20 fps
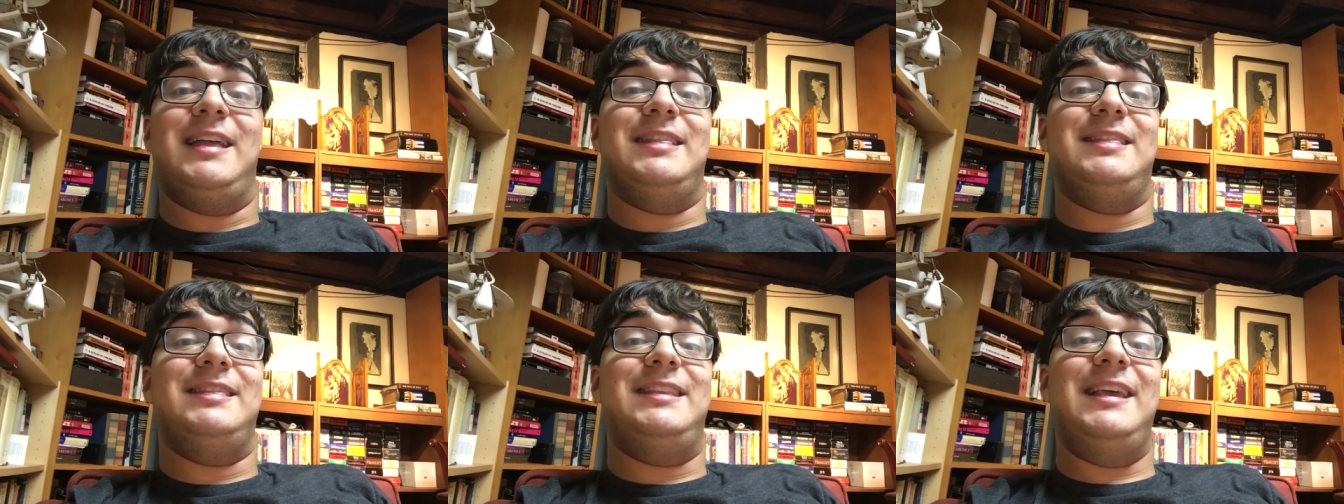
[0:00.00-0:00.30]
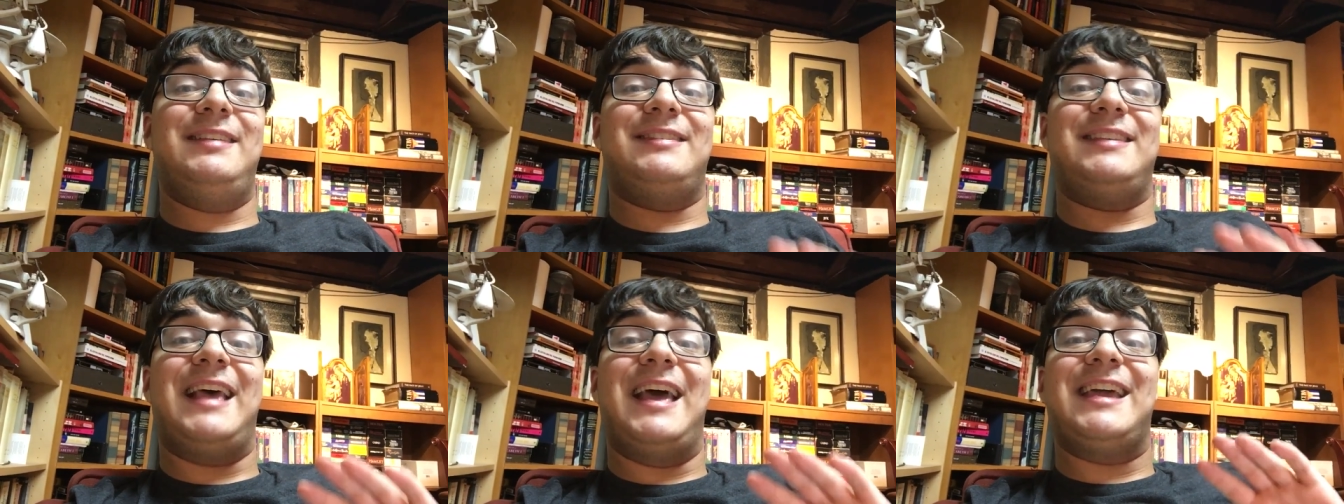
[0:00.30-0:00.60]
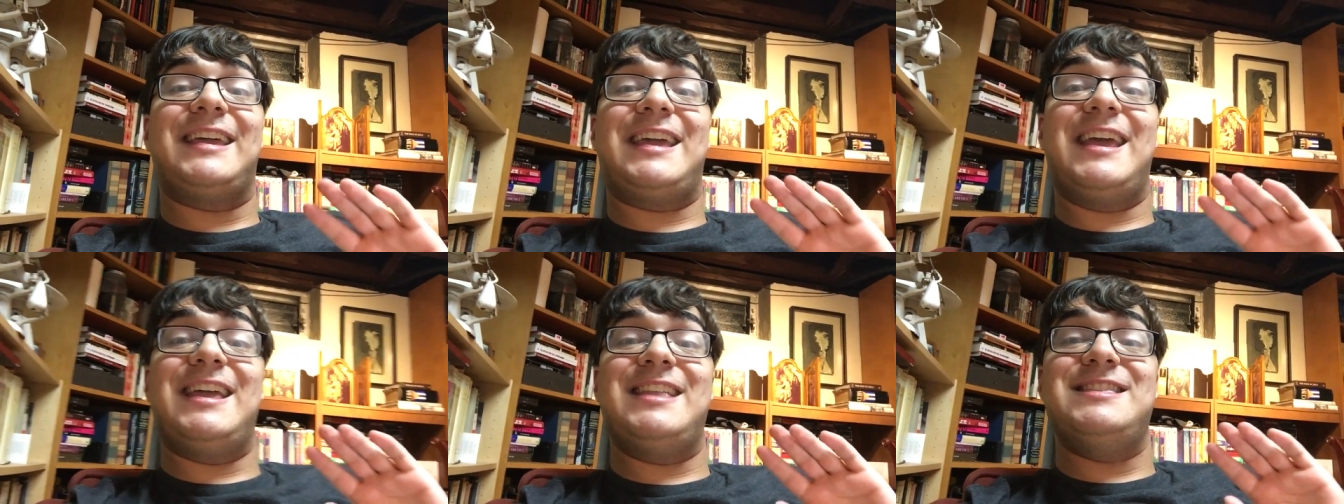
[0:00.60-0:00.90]
This
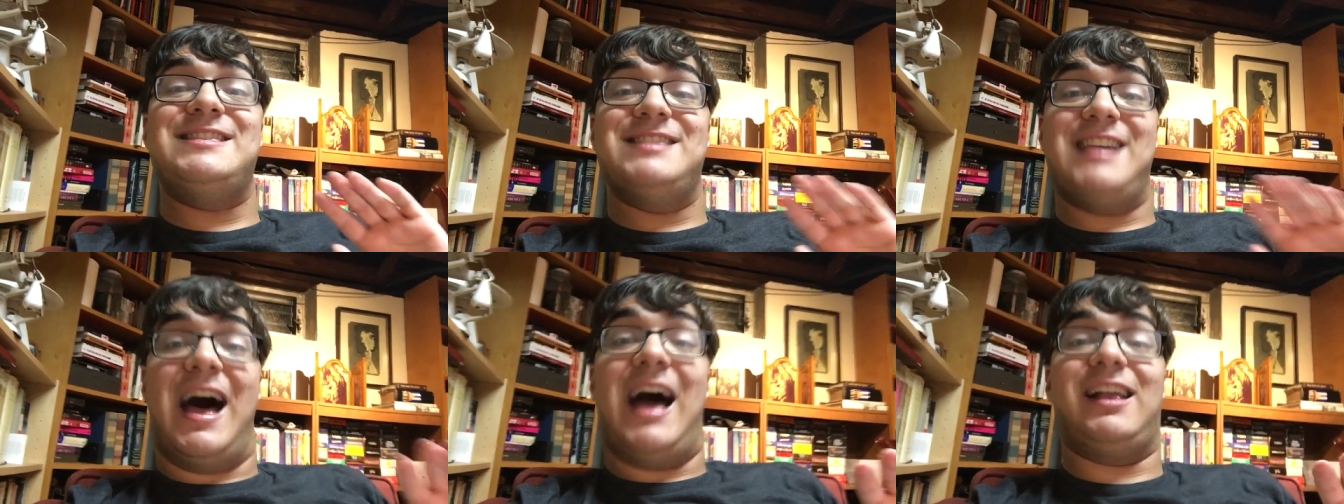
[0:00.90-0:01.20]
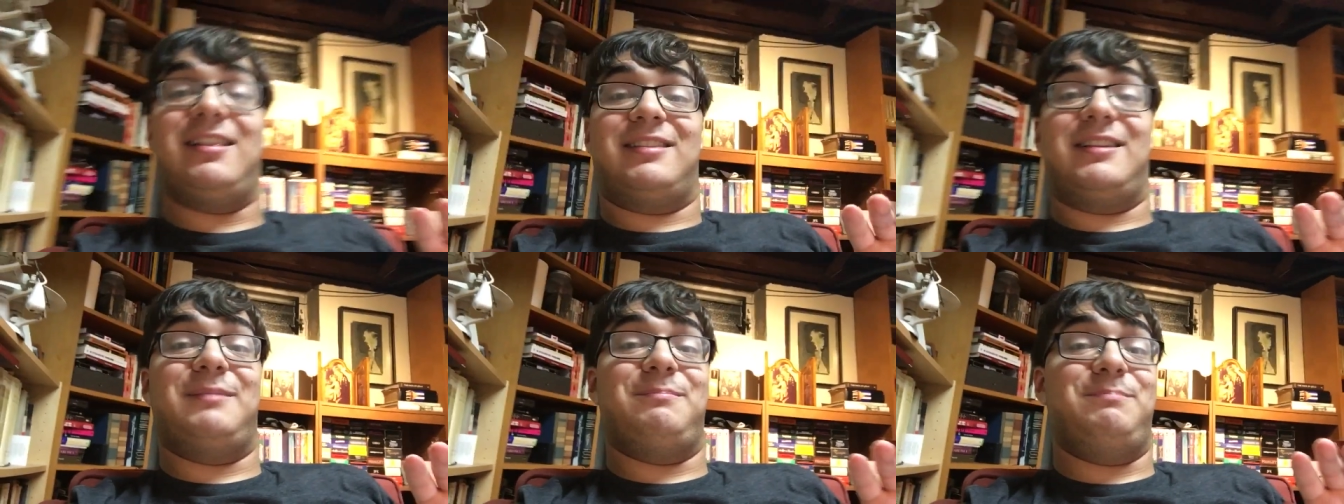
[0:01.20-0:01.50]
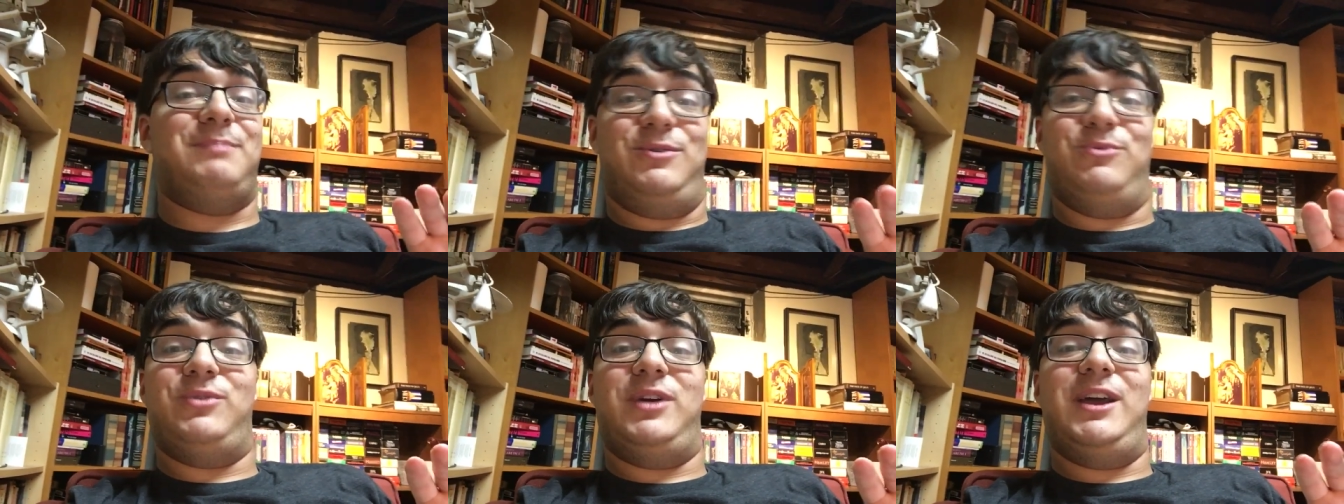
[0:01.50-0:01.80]
cannot
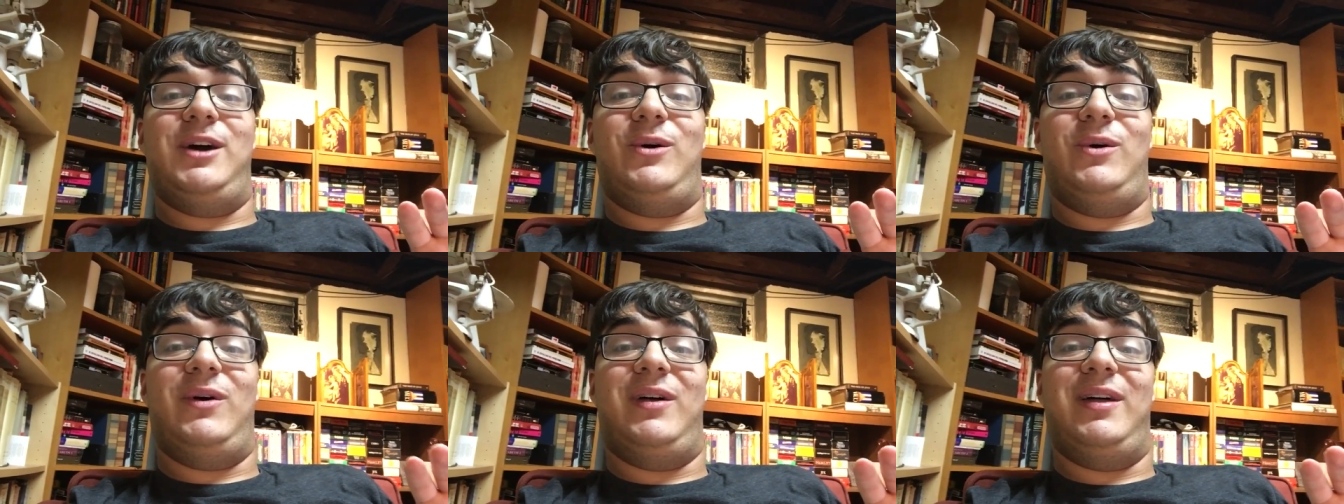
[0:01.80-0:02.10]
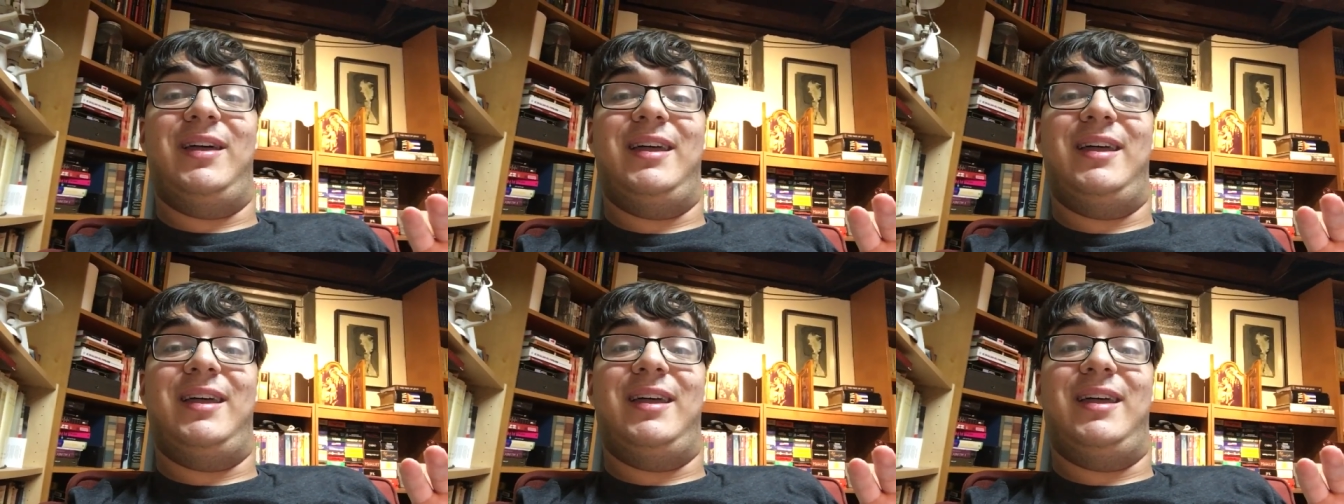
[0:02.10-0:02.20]
be real.